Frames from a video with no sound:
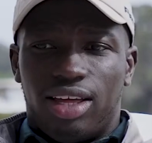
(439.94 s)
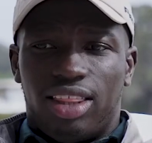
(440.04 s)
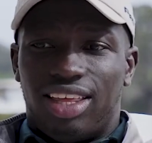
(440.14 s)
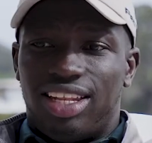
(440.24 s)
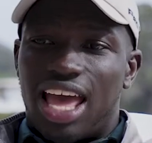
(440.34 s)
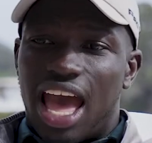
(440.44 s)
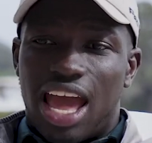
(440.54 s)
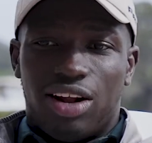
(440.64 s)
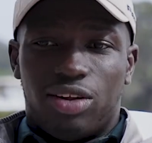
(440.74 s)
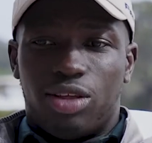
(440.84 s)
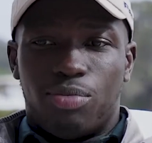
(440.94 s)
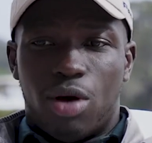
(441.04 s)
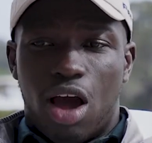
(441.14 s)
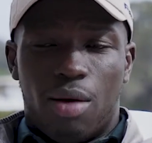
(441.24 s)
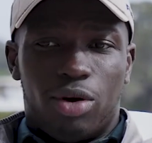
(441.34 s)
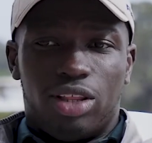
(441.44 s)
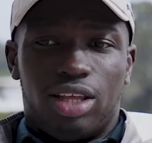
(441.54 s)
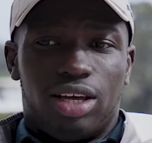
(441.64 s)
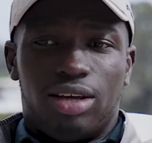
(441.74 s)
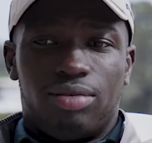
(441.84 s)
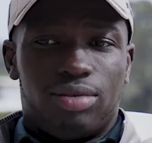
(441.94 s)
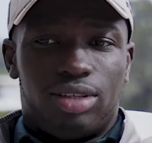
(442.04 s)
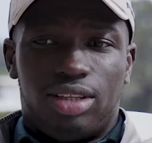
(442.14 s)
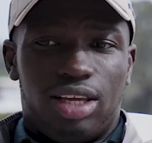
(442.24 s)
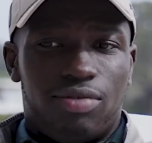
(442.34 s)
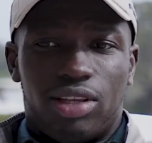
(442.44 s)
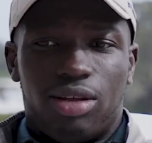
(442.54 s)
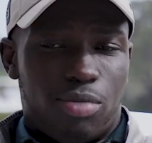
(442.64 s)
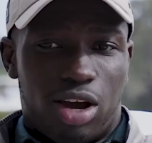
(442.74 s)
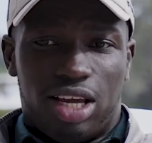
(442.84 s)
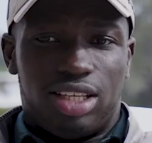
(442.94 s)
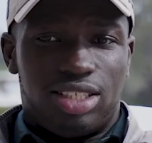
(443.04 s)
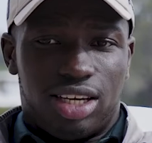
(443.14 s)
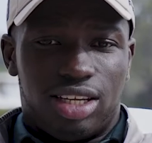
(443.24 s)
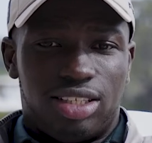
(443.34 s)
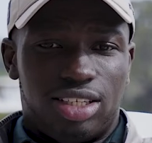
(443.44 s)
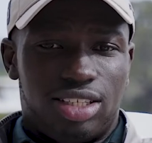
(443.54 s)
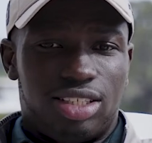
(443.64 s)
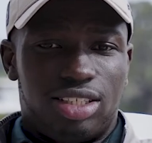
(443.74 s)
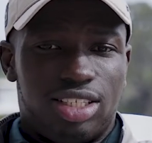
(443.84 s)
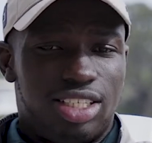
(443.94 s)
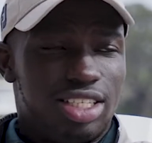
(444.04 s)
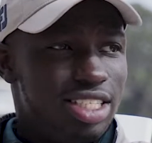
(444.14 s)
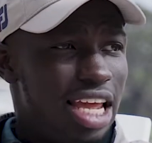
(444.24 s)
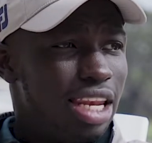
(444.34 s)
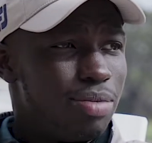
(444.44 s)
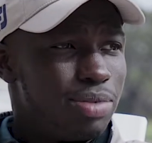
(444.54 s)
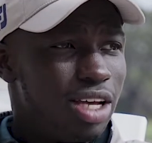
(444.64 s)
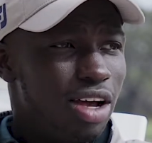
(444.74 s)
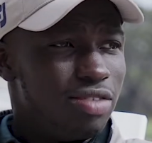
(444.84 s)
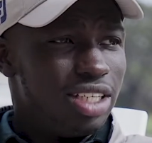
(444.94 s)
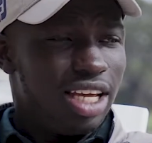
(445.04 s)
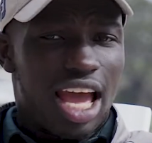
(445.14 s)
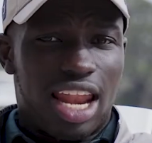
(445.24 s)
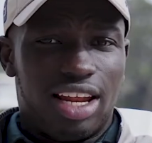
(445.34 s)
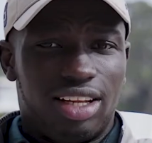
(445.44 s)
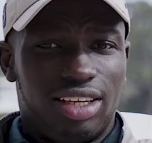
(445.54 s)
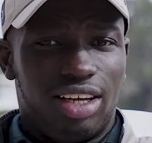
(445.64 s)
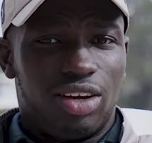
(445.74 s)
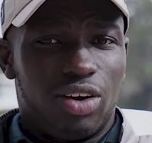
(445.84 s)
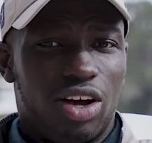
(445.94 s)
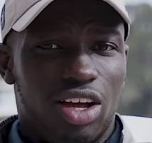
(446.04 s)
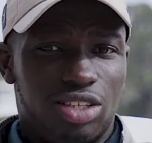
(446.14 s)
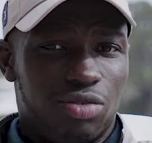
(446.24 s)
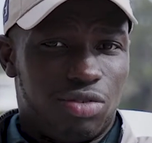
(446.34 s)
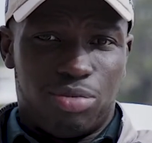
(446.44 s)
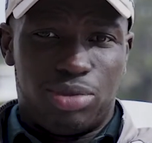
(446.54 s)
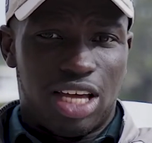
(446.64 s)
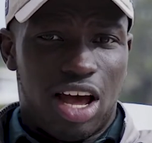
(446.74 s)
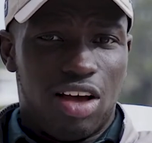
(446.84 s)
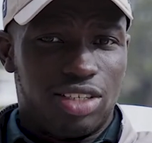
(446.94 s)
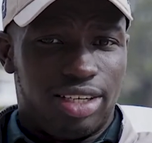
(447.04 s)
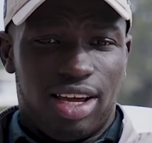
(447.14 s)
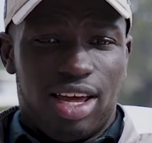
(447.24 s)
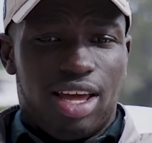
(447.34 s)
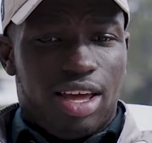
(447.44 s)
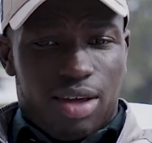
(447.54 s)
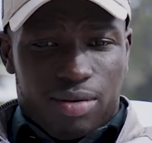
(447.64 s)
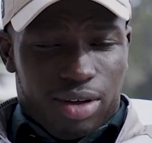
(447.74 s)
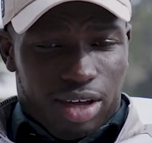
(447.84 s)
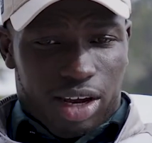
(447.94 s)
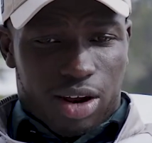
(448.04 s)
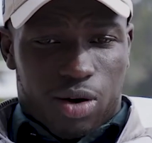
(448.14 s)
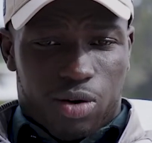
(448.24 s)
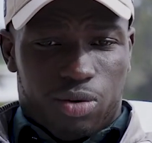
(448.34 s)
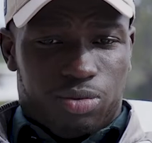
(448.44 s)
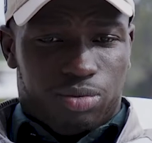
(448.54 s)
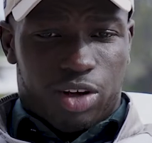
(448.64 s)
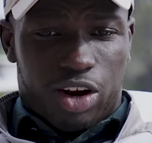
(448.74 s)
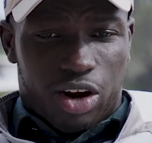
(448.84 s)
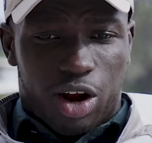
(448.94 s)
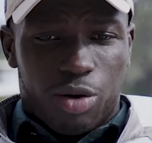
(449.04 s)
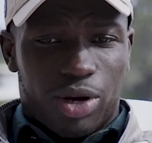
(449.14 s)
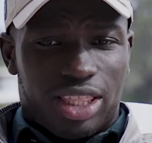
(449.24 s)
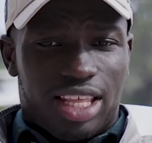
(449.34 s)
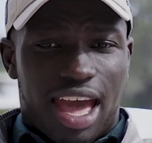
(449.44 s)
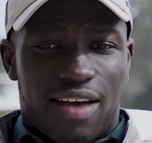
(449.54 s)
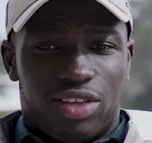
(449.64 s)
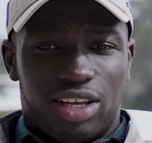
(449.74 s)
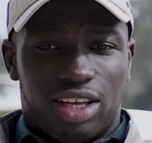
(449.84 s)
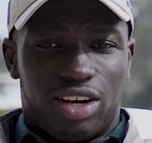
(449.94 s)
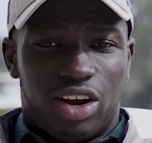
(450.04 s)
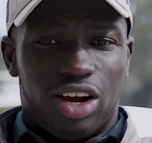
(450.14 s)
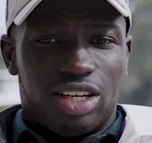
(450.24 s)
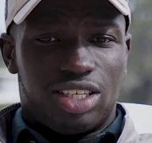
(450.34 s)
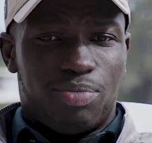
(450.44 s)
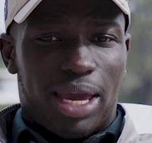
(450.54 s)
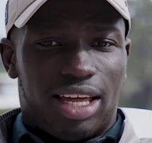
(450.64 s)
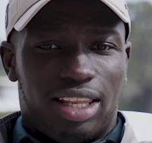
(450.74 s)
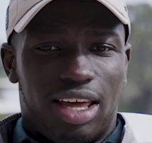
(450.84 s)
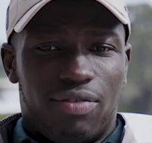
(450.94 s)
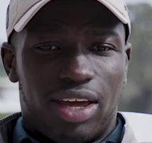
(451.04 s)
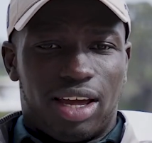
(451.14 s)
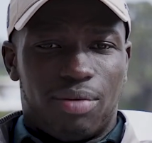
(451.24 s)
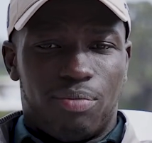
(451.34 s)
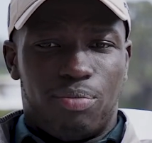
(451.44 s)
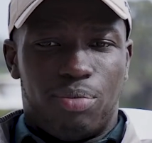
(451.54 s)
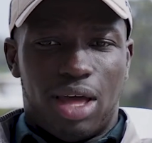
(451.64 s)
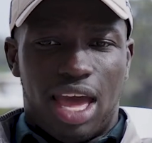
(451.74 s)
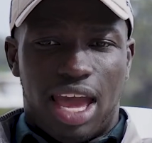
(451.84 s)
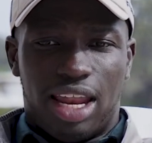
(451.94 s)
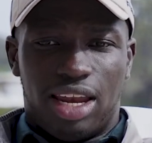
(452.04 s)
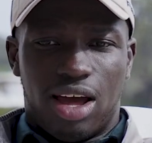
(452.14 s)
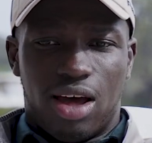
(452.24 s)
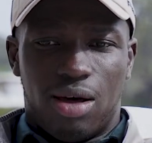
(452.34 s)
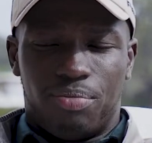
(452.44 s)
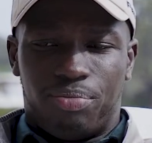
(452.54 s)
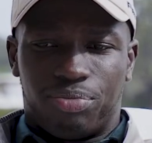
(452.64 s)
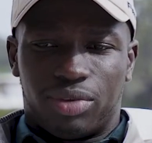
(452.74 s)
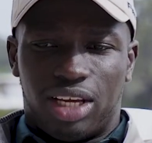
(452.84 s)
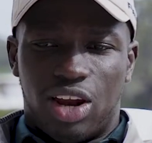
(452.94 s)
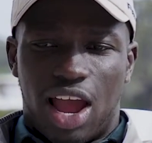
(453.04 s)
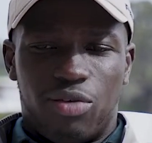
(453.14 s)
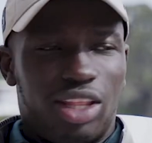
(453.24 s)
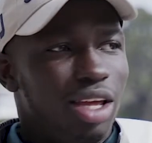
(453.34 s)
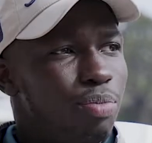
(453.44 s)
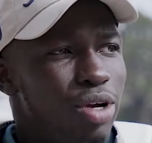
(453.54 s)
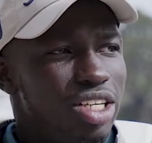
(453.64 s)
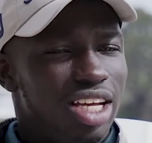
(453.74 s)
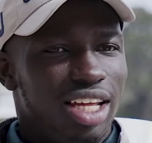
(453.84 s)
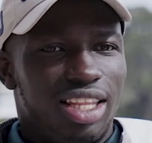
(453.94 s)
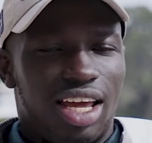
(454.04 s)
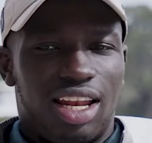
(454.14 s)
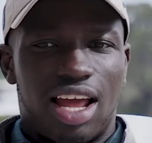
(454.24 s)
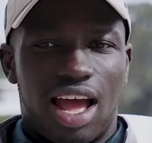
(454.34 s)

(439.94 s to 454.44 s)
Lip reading: the dad or the mom or even the money to sustain themselves, and they gotta, you know, go hustle for themselves and, you know, earn what they have to earn to make a living. And you know, I really appreciate that.